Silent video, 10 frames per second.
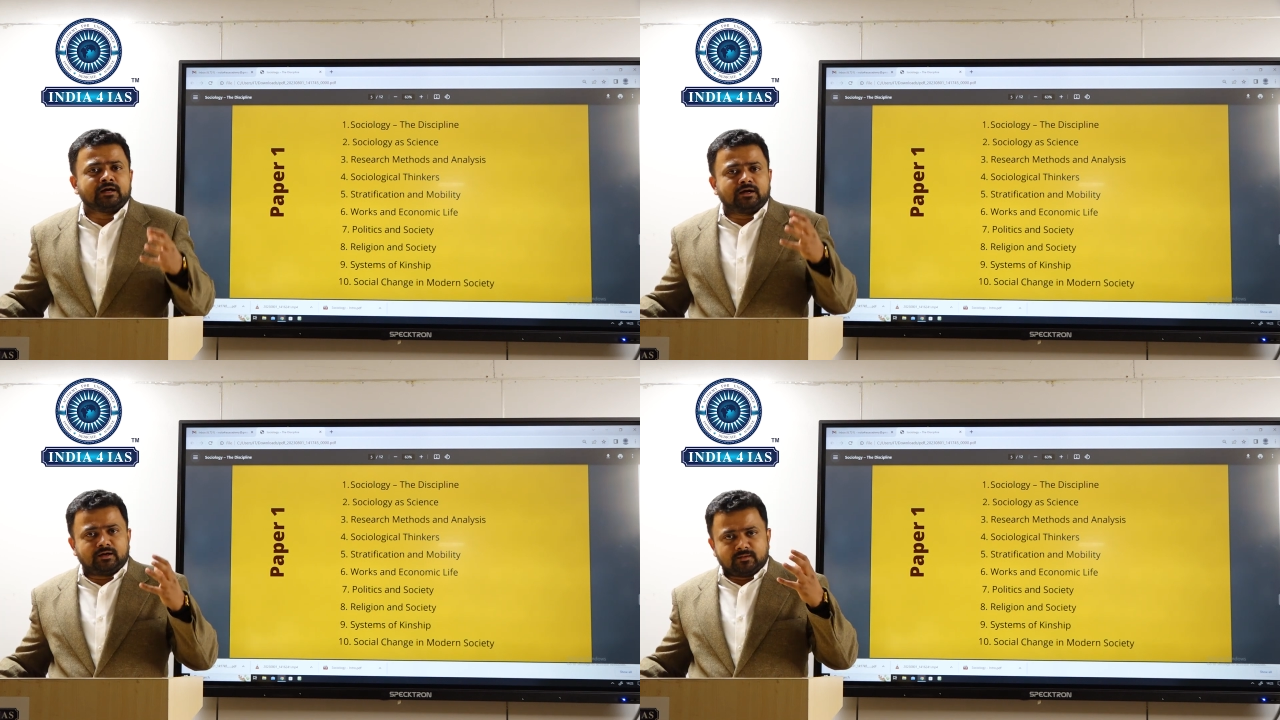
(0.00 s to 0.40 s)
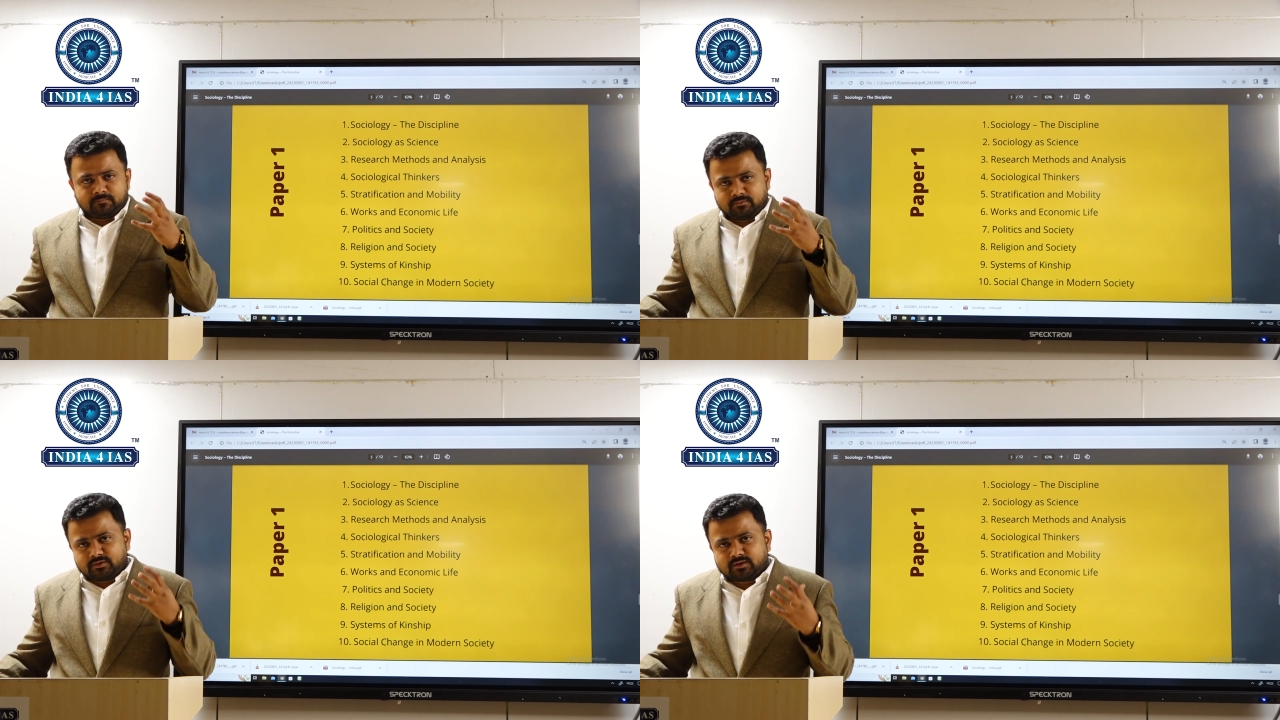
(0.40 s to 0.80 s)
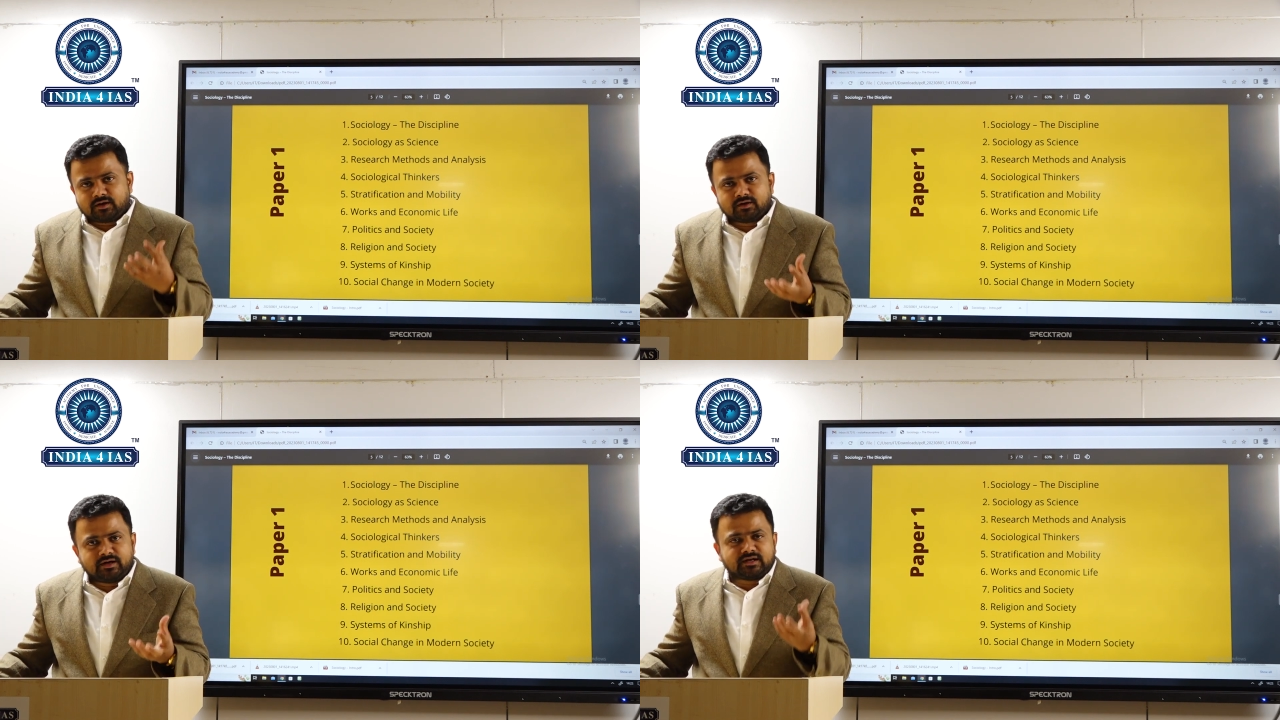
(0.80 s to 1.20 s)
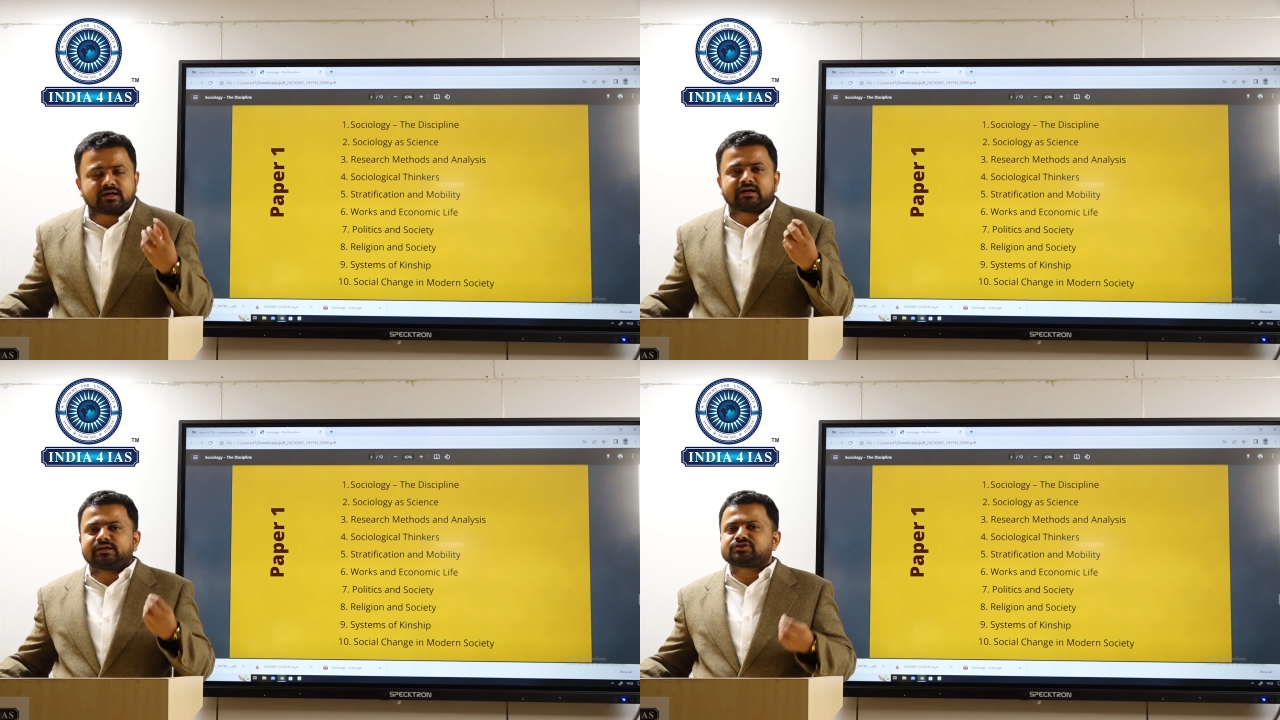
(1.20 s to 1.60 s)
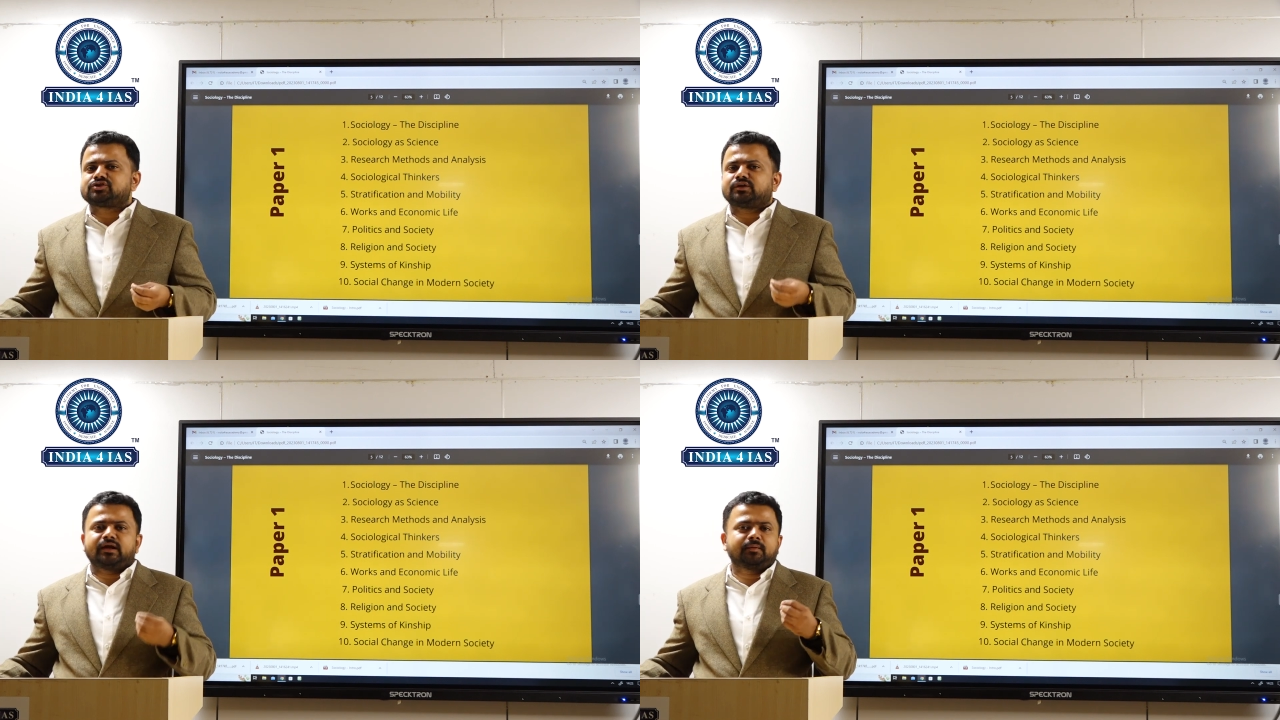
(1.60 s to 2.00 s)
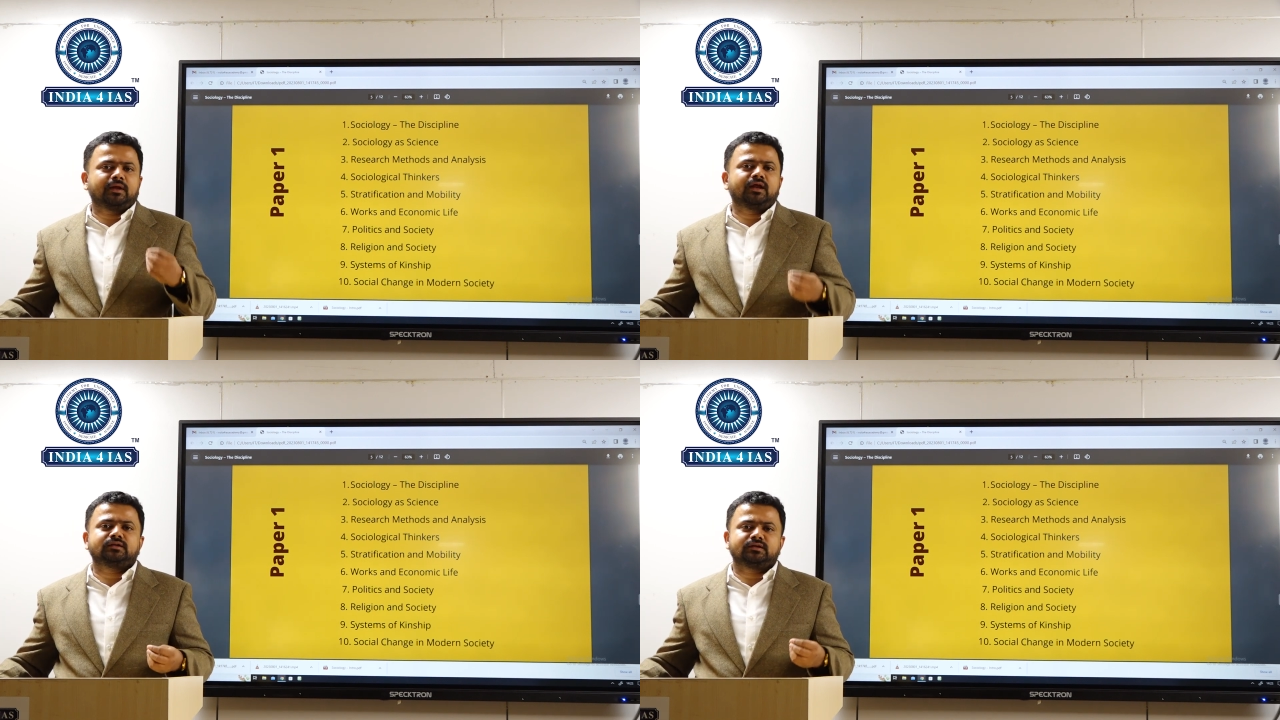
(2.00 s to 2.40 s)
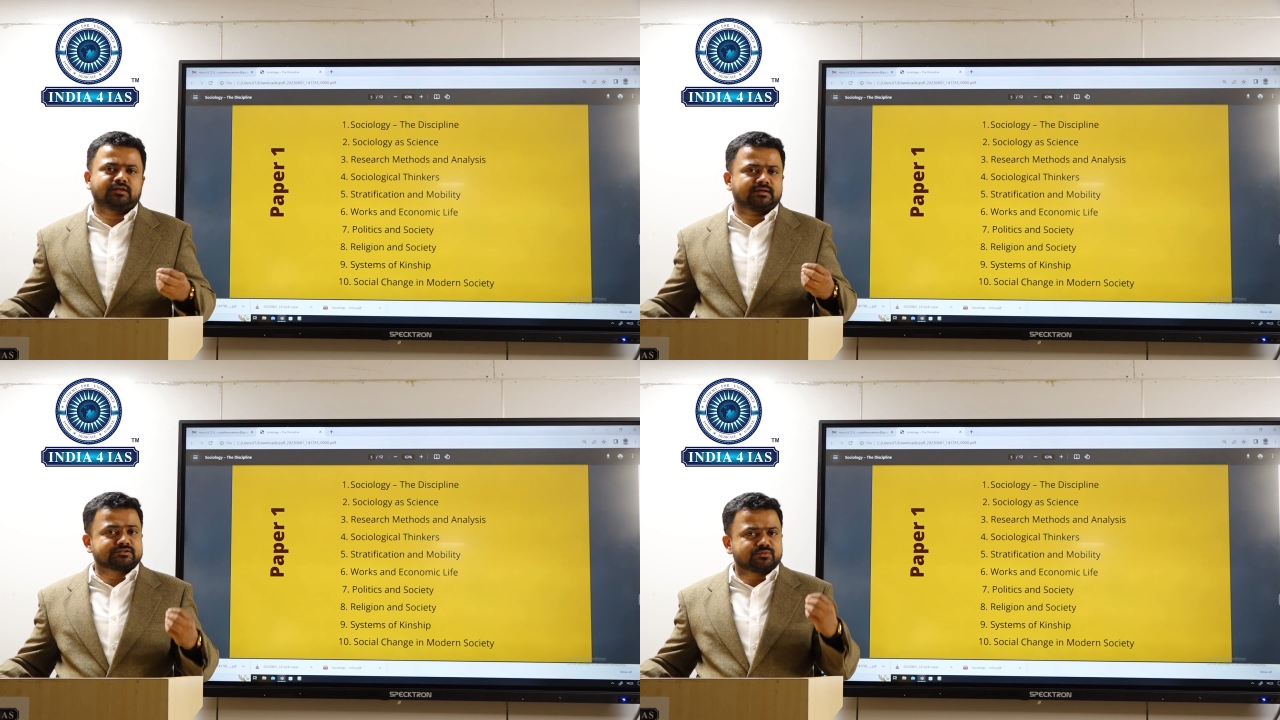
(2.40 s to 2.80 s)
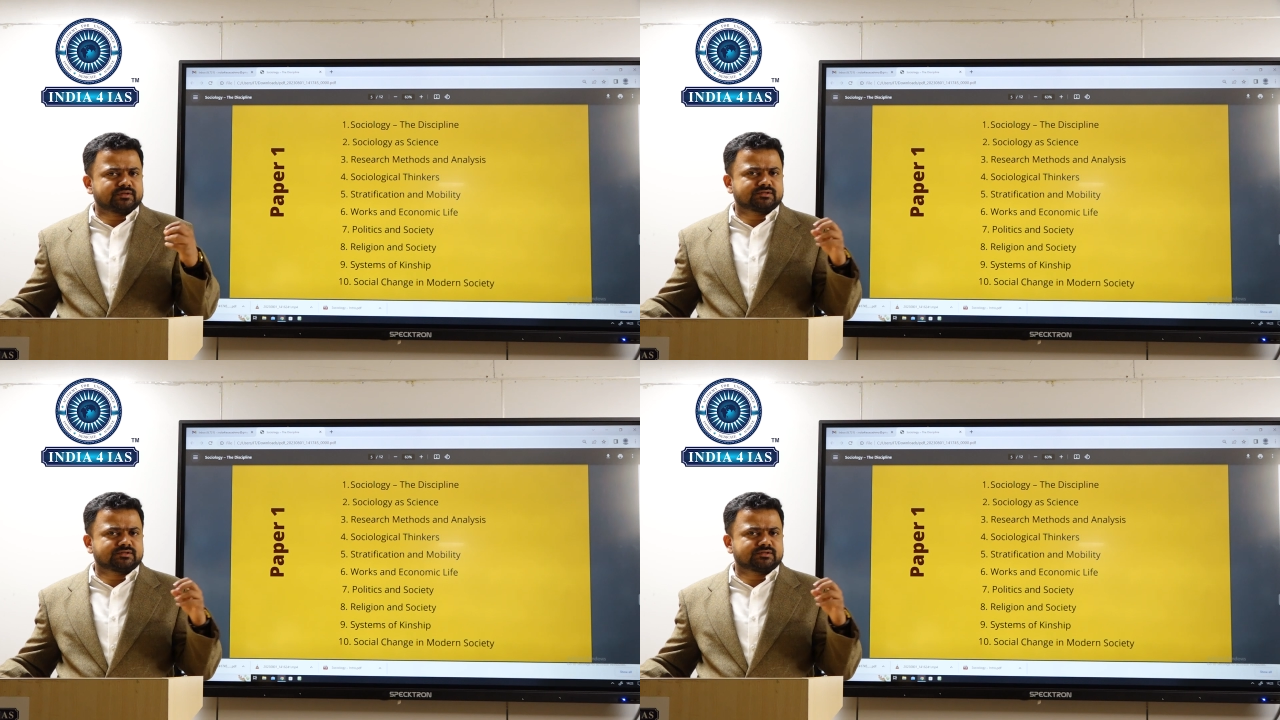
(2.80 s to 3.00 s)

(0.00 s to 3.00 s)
data collection, and many other things,